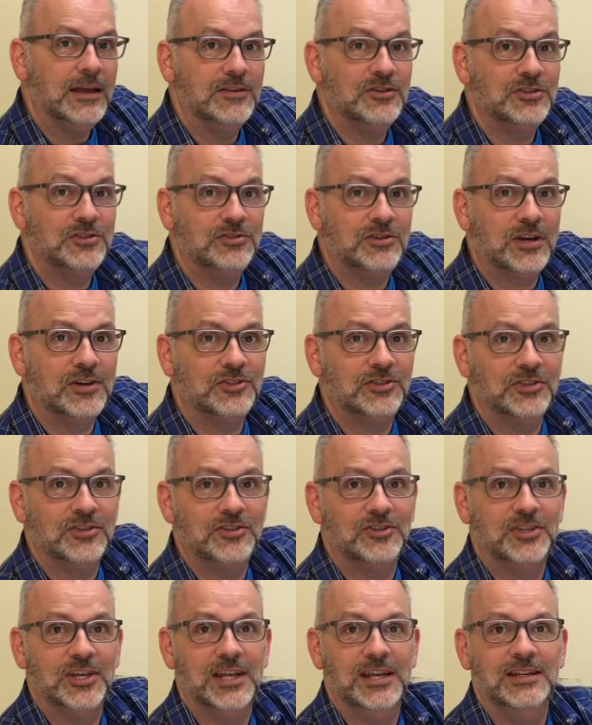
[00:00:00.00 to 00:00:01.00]
instruction
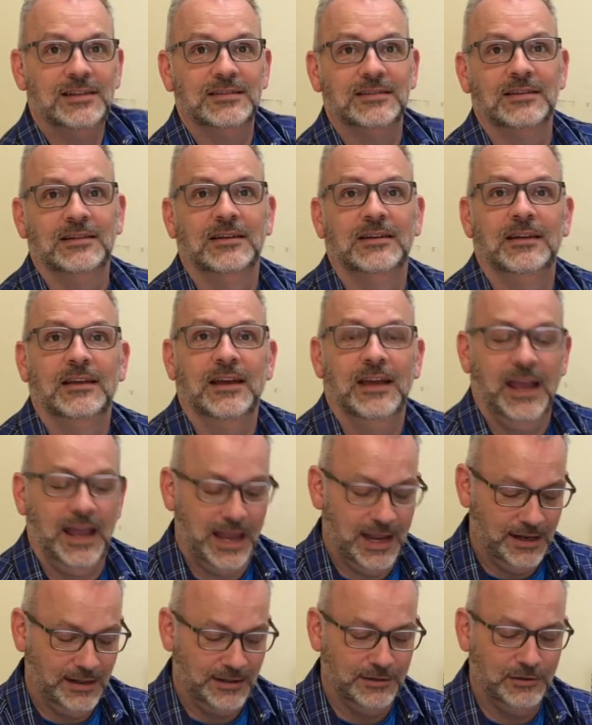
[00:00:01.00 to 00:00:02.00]
sheet
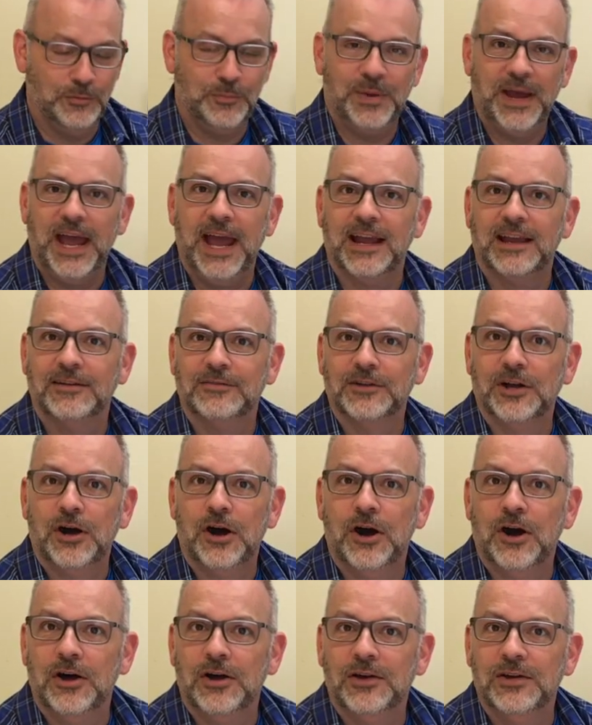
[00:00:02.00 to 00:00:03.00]
and a little pack of
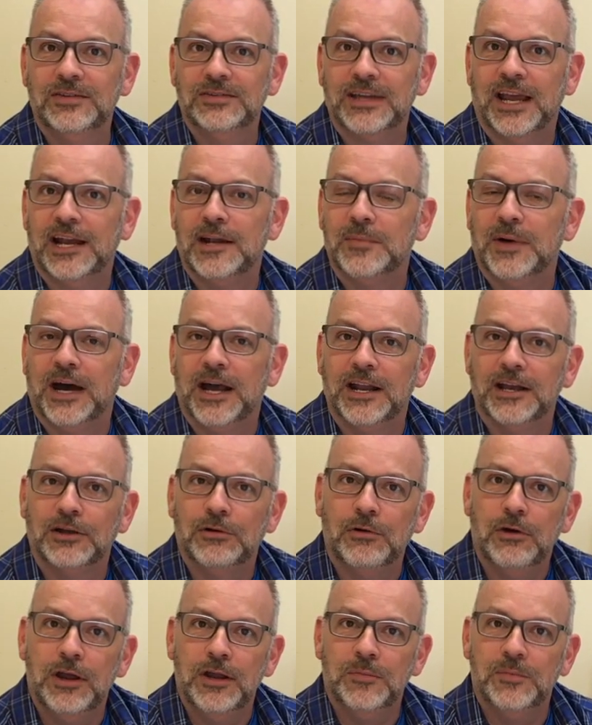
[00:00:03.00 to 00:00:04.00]
gauze, antibiotic
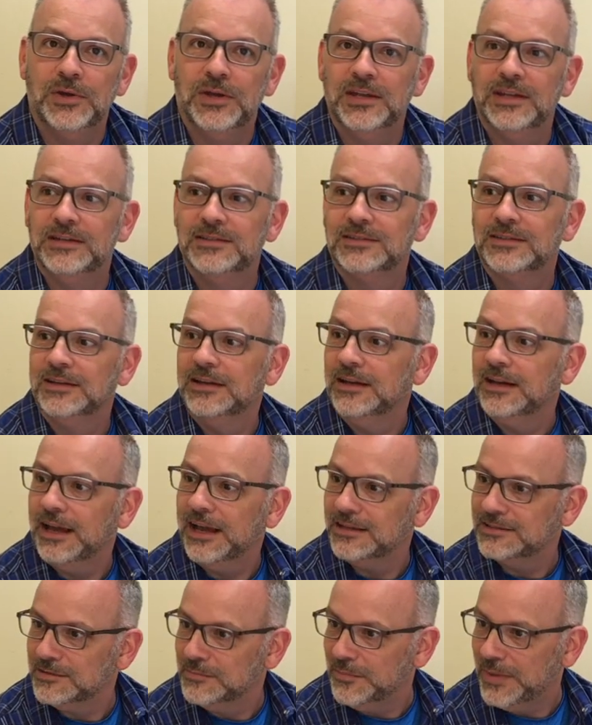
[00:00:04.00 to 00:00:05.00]
ointment,
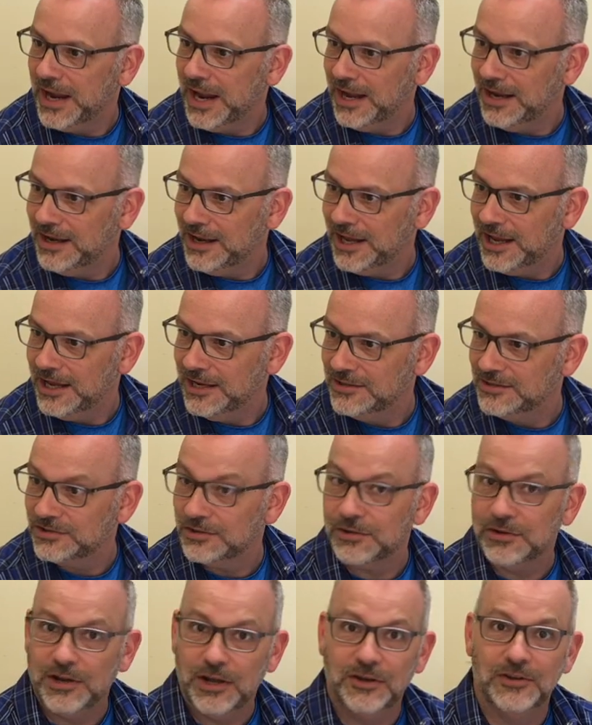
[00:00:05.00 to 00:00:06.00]
and some Band-Aids
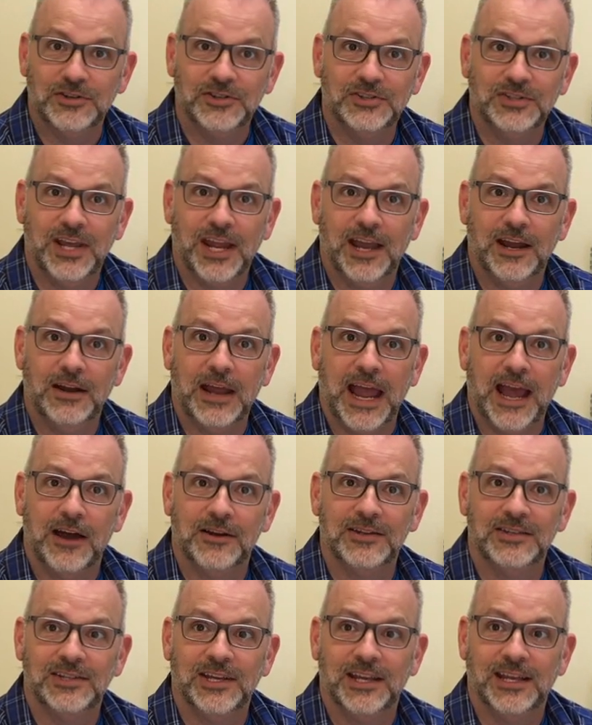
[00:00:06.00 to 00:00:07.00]
so they understand how
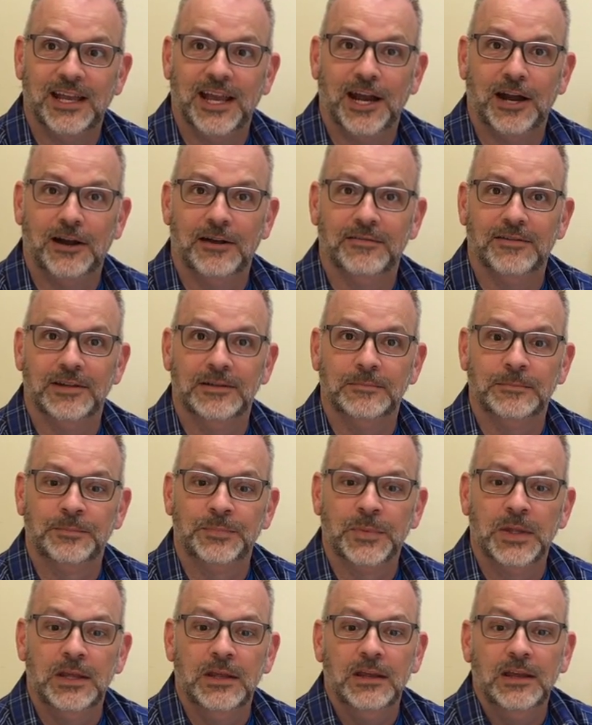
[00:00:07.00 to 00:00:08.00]
to take care of it.
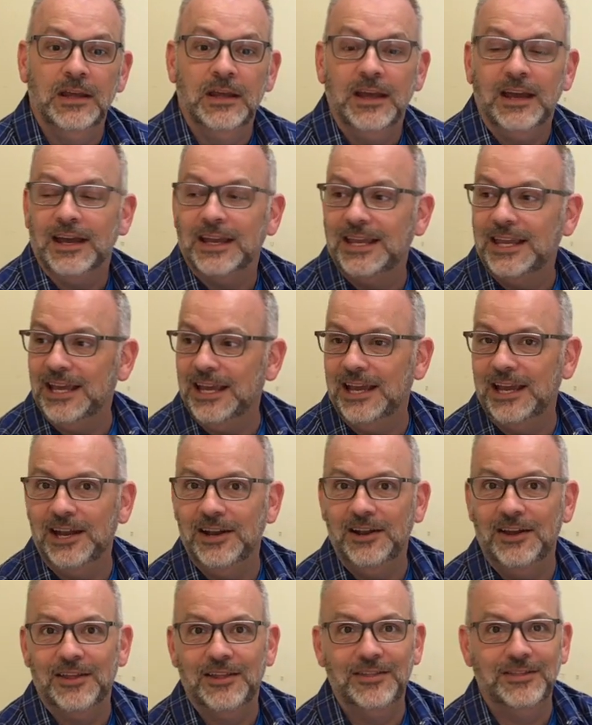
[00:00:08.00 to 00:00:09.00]

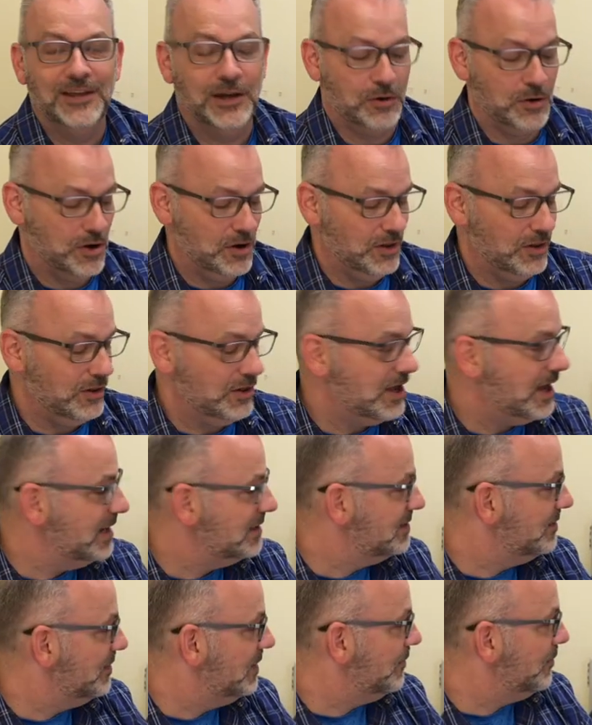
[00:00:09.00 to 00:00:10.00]
Again, there are
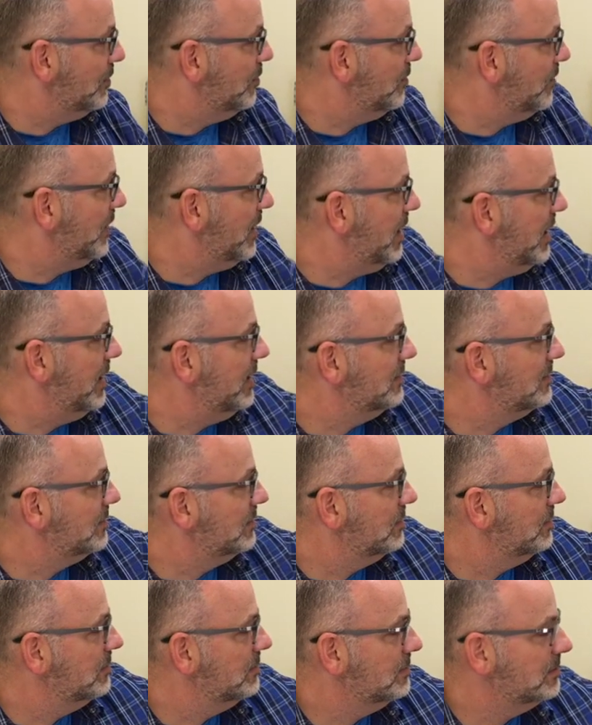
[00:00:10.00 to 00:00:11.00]
lots of different things
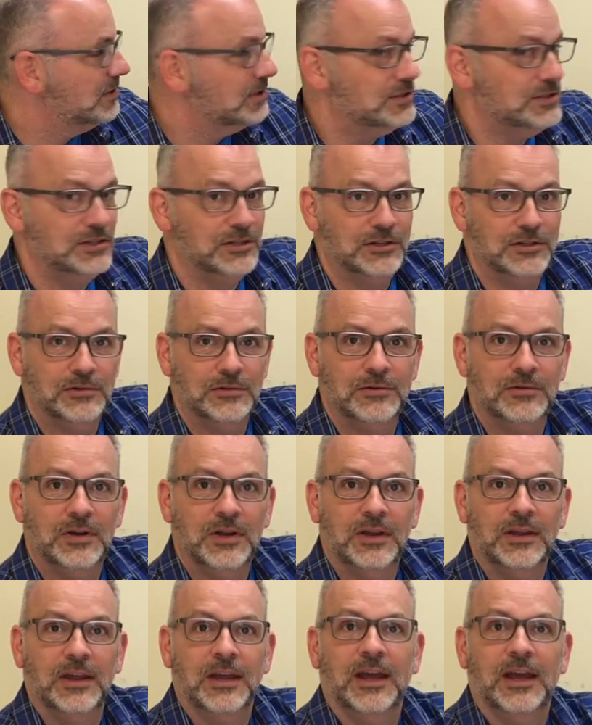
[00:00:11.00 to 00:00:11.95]
to do,